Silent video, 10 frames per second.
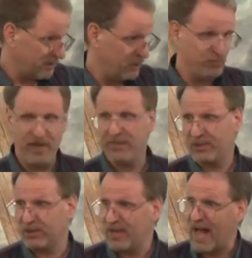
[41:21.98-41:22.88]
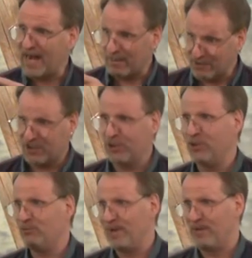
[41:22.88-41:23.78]
You've been through a lot. I'm sure
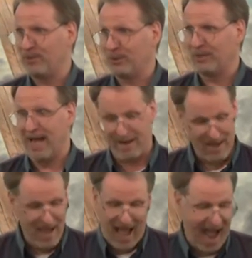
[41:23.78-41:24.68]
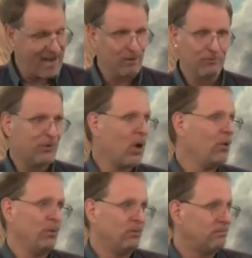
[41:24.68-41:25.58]
you've been through a lot. I don't
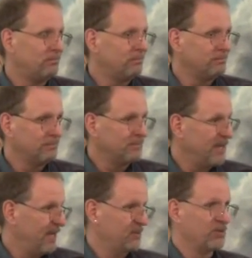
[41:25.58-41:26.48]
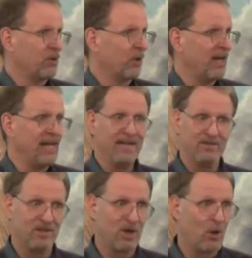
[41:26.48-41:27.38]
know his story. He
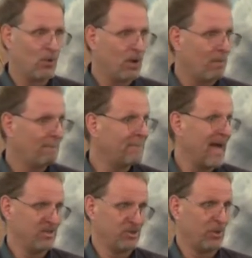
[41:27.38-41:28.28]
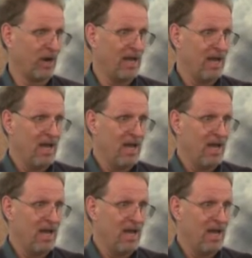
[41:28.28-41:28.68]
doesn't know my story.